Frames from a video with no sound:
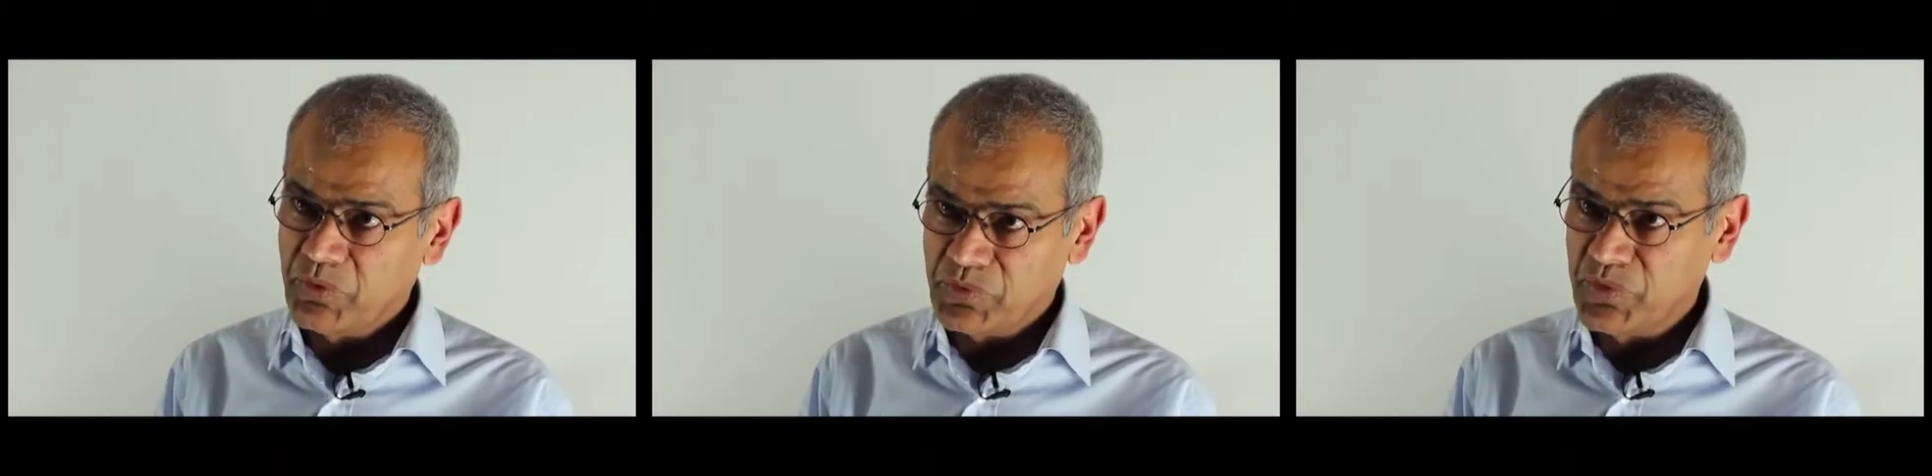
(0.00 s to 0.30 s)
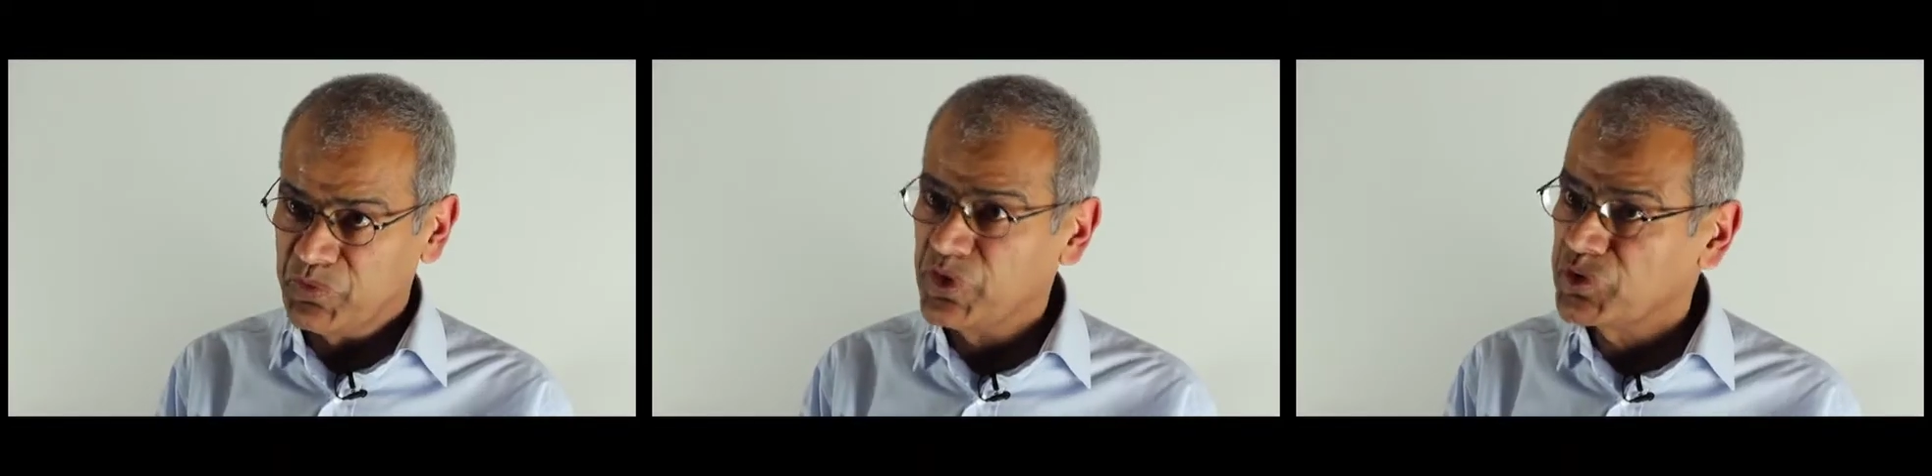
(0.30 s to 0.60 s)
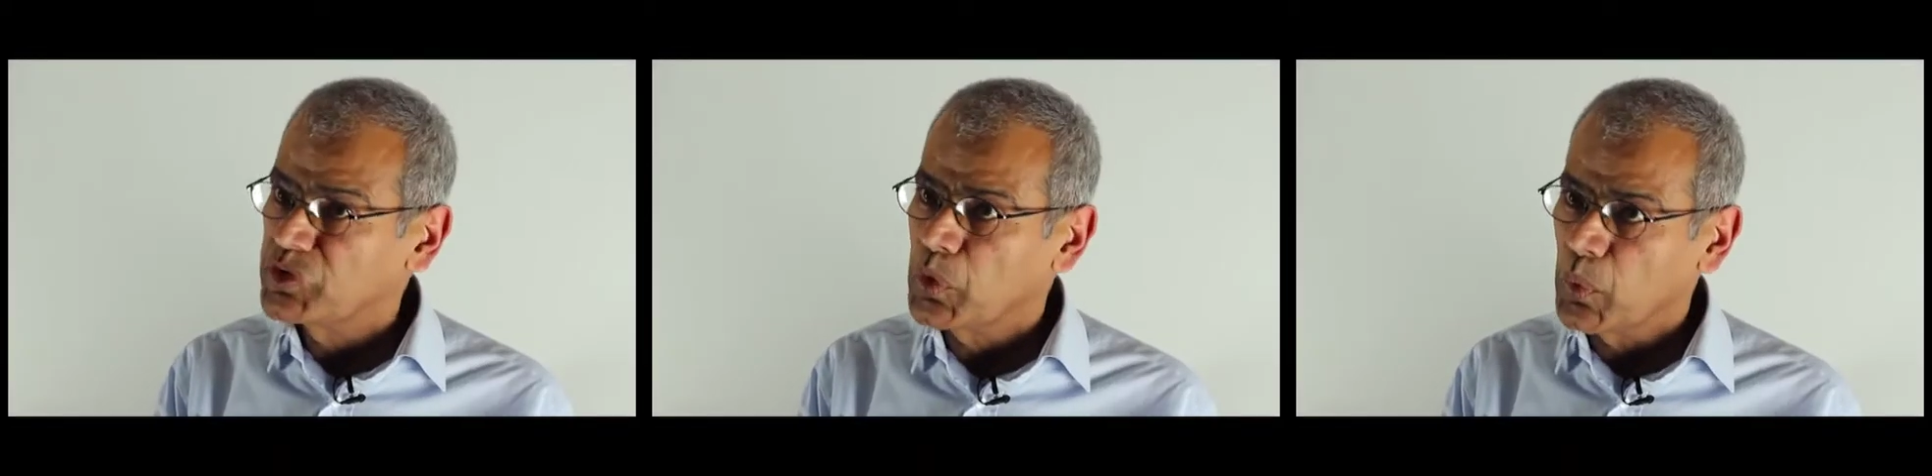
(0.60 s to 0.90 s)
what we
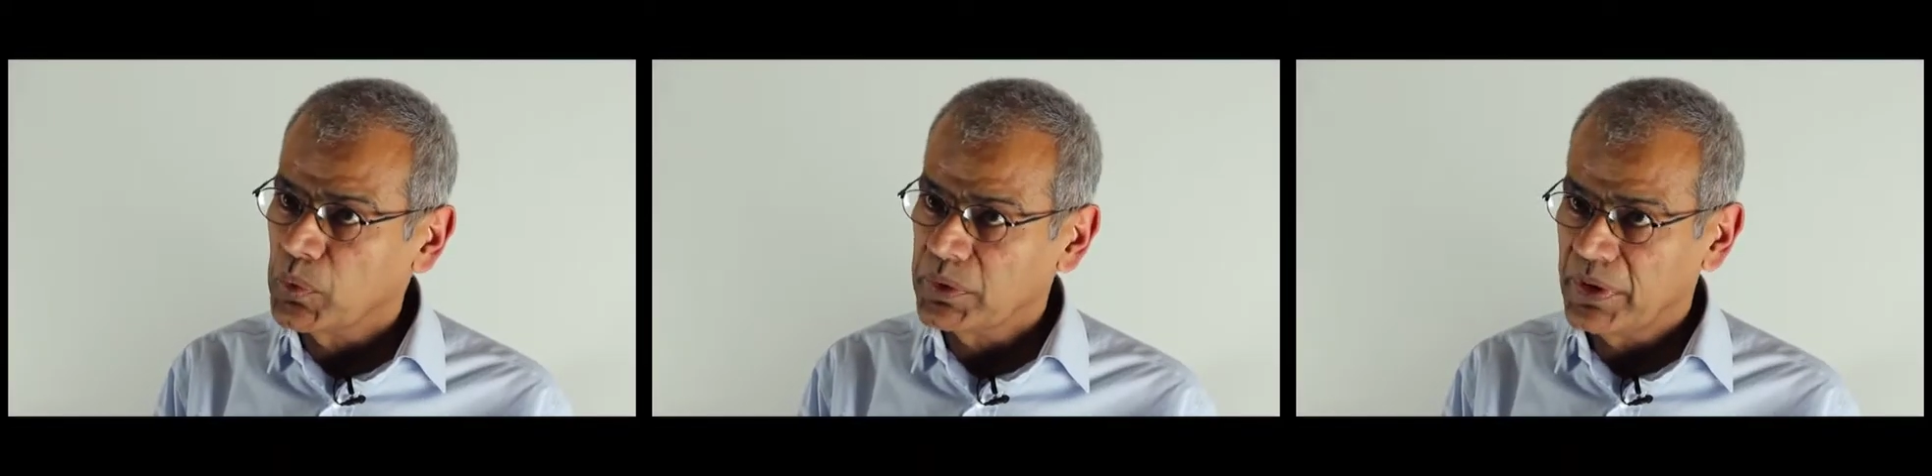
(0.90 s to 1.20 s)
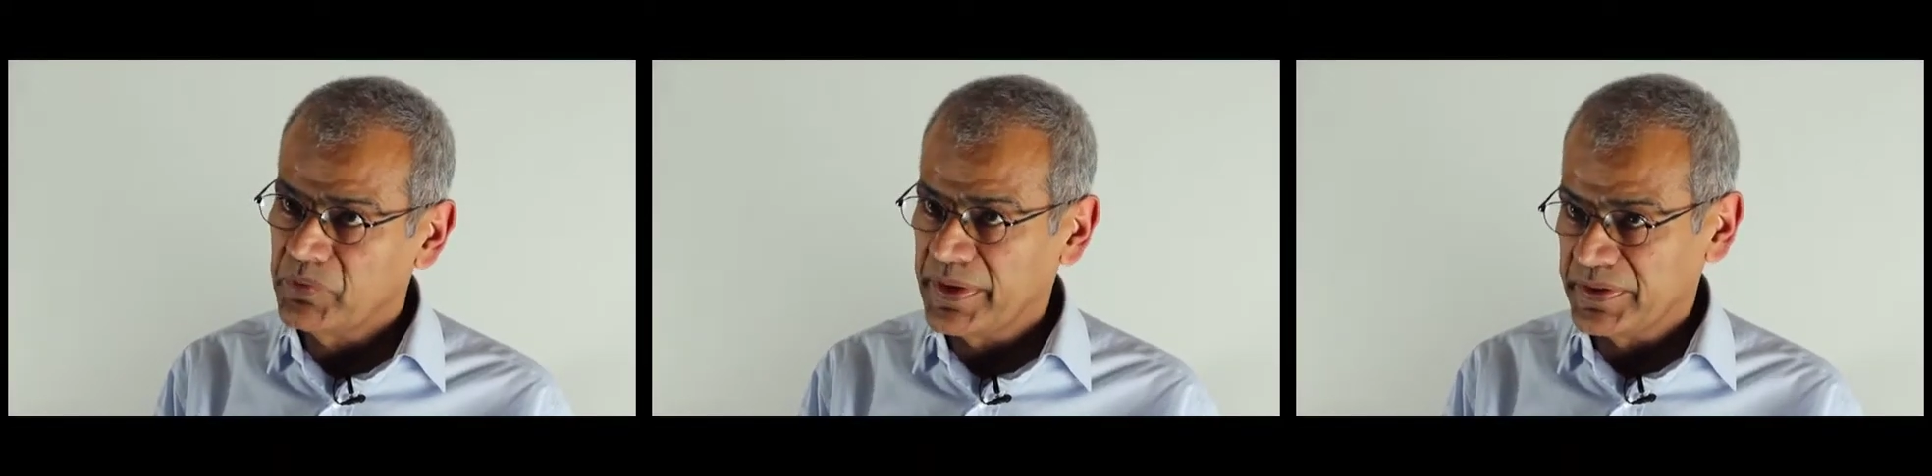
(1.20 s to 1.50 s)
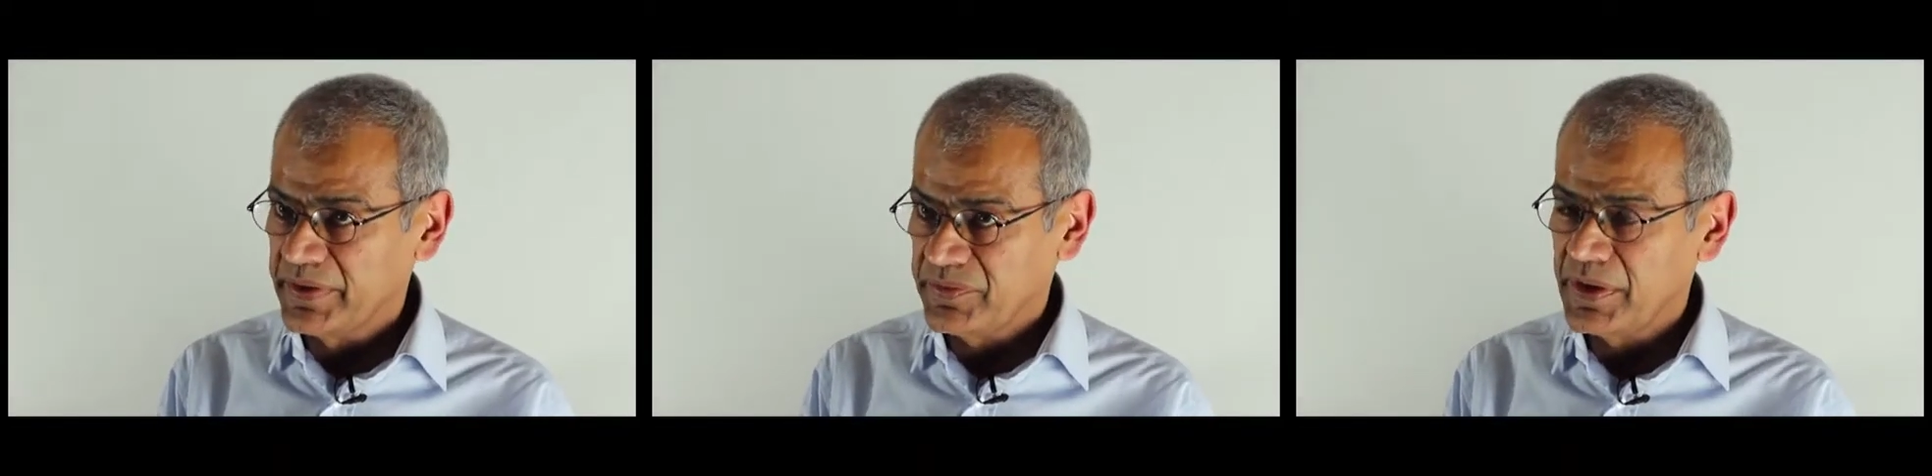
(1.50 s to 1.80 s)
used to call, where
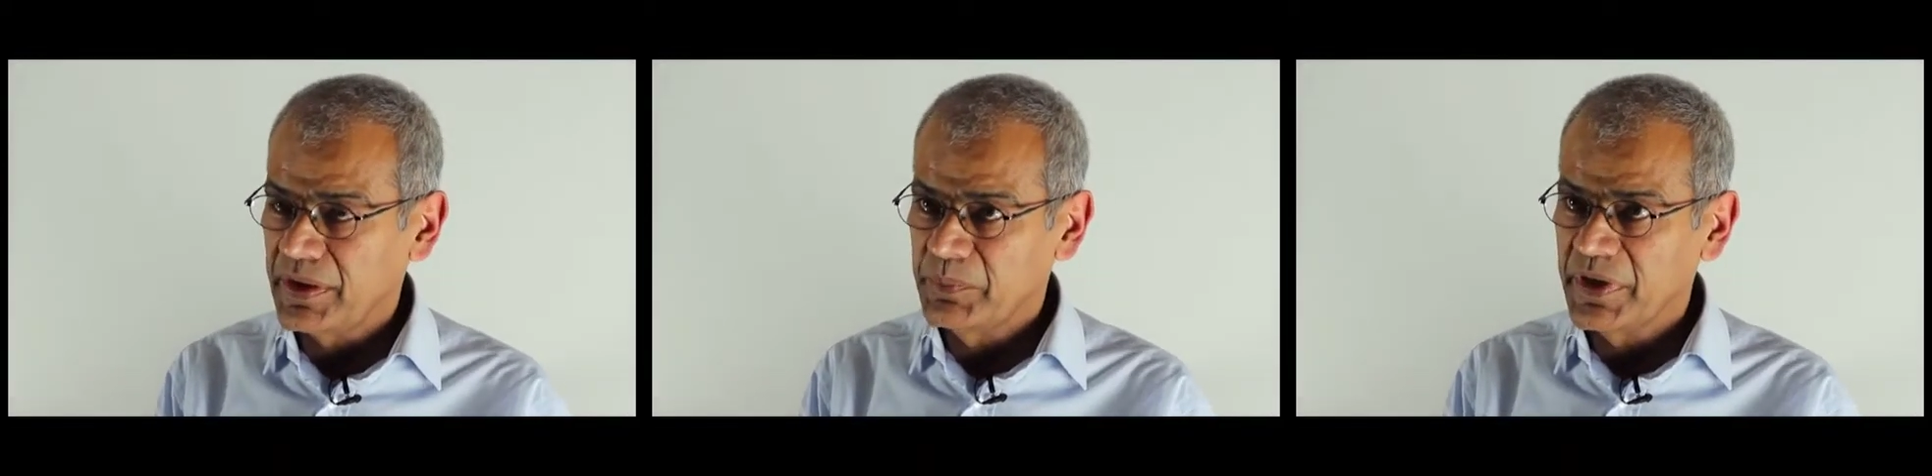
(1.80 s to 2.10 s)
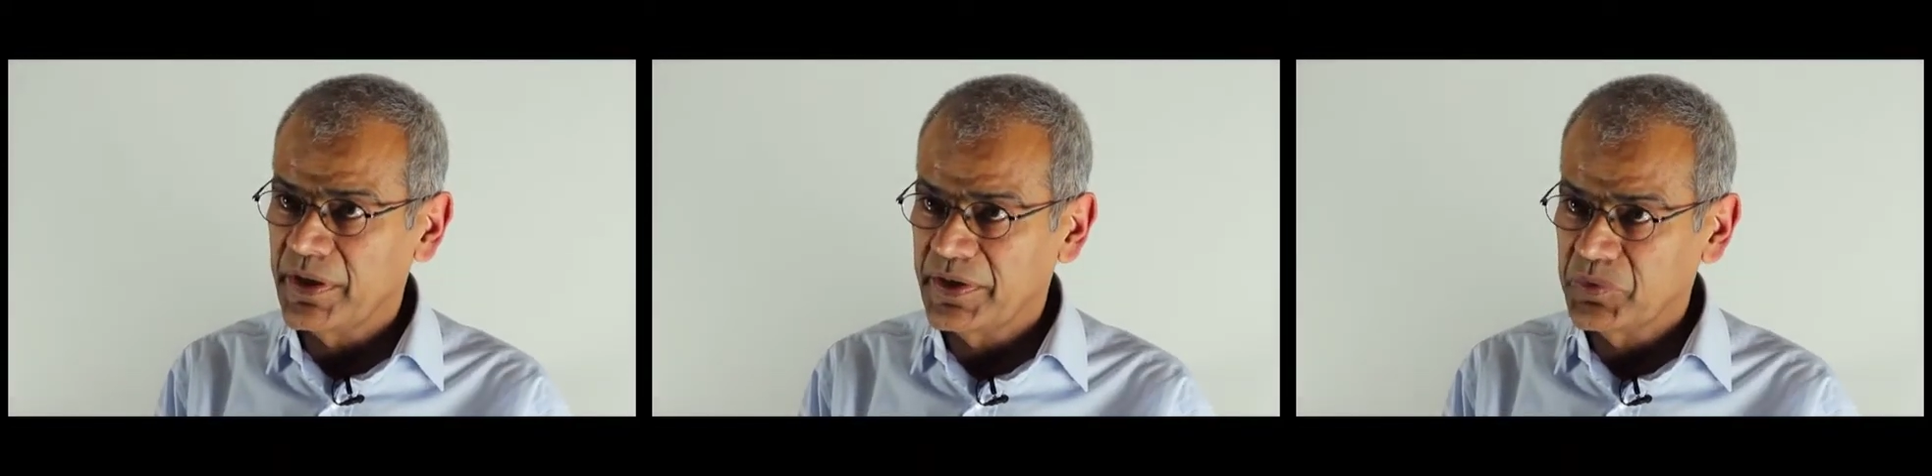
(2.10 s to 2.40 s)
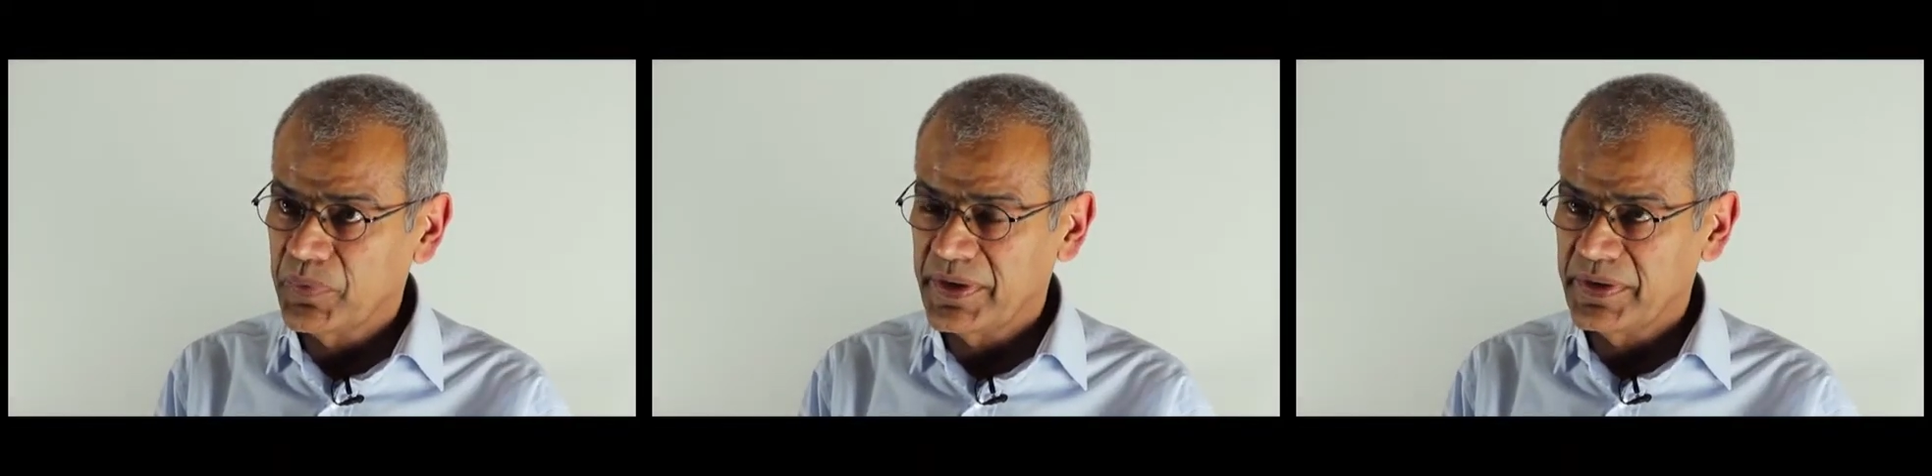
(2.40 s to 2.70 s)
these army guys
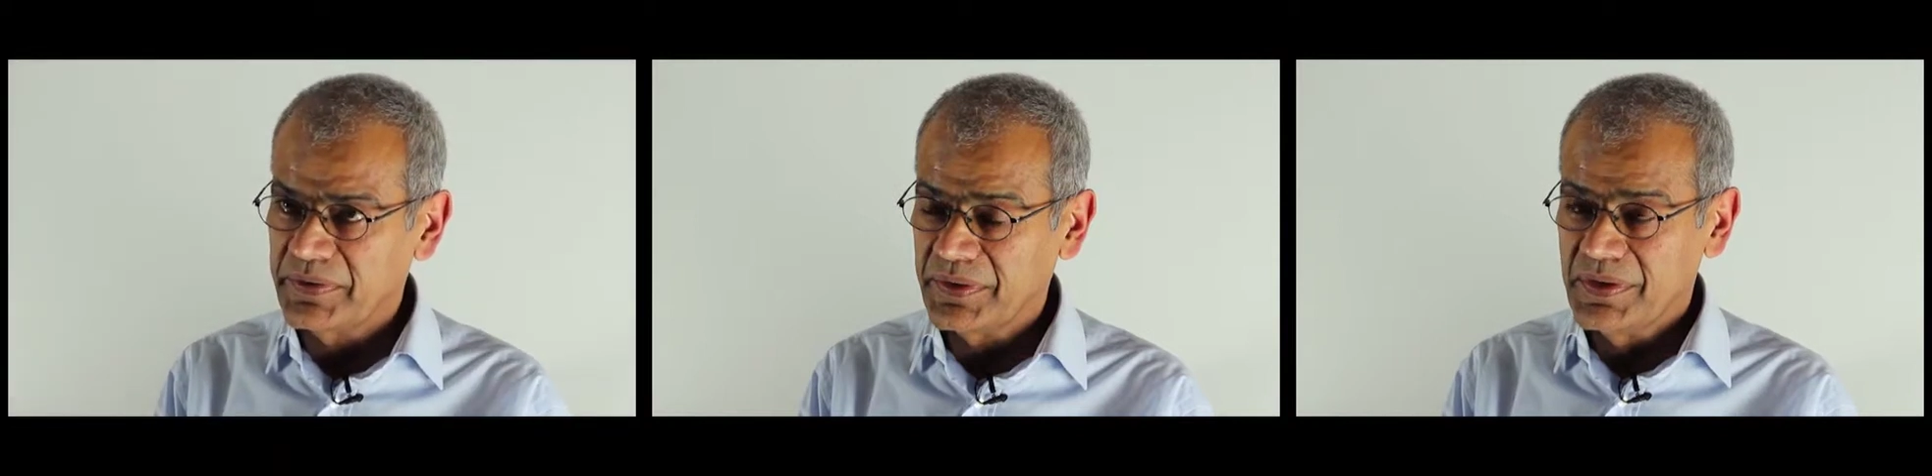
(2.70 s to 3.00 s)
were